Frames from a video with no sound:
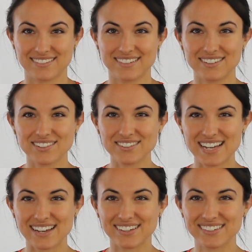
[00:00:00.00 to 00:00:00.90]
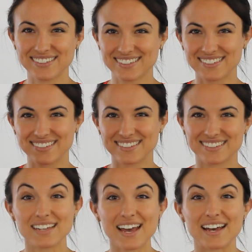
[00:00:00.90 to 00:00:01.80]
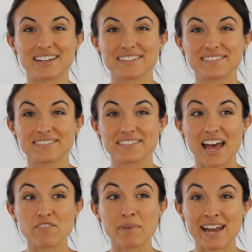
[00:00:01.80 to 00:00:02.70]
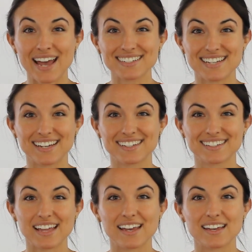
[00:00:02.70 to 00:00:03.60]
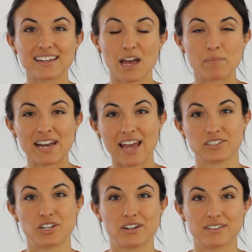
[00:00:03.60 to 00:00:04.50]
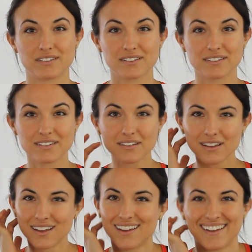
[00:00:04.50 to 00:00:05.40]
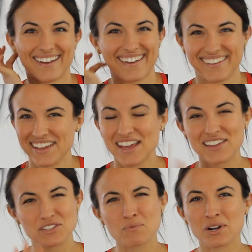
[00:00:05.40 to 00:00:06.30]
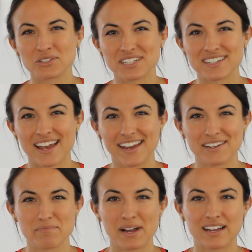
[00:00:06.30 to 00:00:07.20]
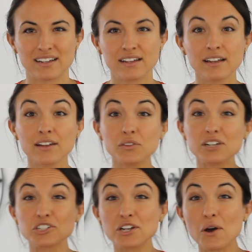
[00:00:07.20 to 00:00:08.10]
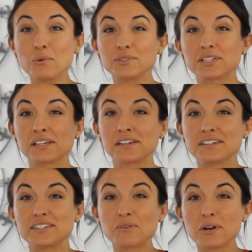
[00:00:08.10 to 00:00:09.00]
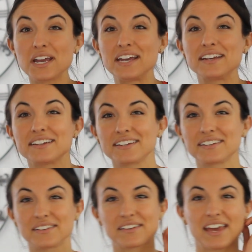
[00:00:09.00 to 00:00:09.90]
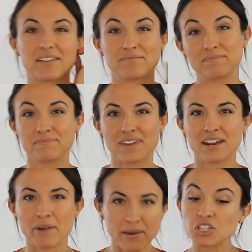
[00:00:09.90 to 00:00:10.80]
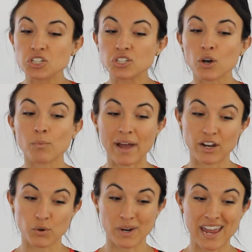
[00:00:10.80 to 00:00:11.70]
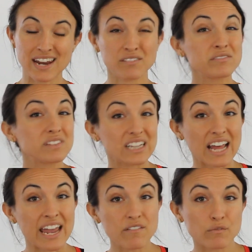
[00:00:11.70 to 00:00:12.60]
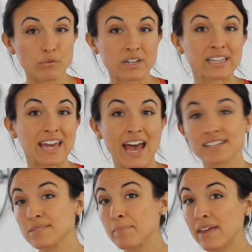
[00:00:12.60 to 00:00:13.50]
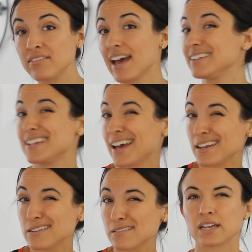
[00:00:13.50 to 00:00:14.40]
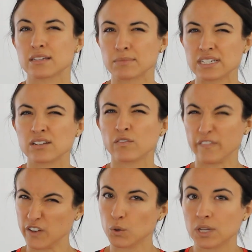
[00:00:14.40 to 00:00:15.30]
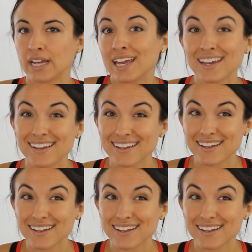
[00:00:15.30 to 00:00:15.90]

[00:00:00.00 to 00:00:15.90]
Here's her tail. Yeah, I've been acting. Like, I'm an actor. It's weird to say, but there she goes, Dory. Okay. Anyway, so my creative life really hasn't been that dead because I'm still fueling it